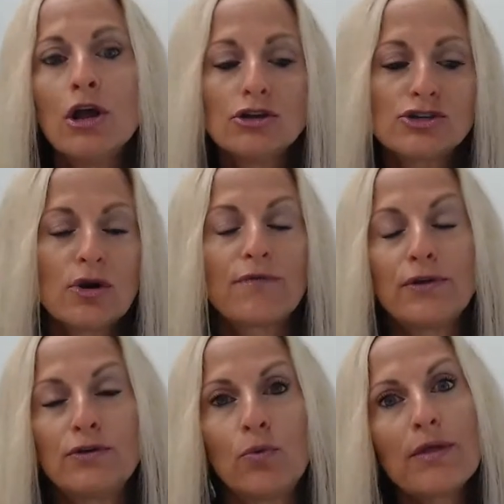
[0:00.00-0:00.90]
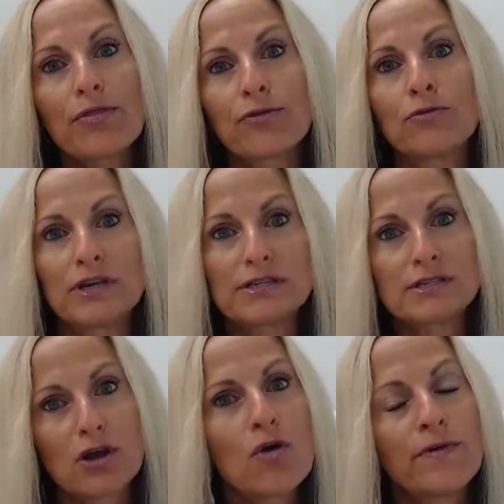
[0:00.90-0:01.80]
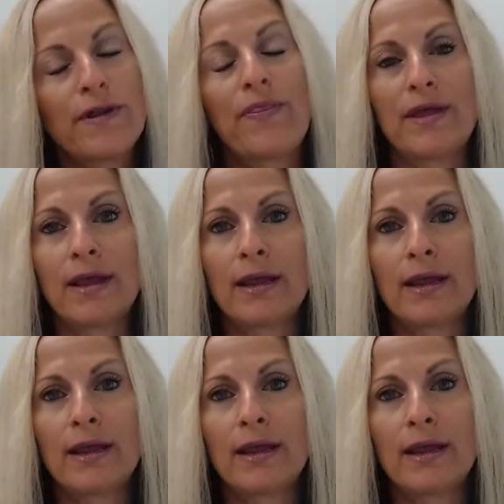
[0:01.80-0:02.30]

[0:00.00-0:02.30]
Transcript: So if you went through this COVID thing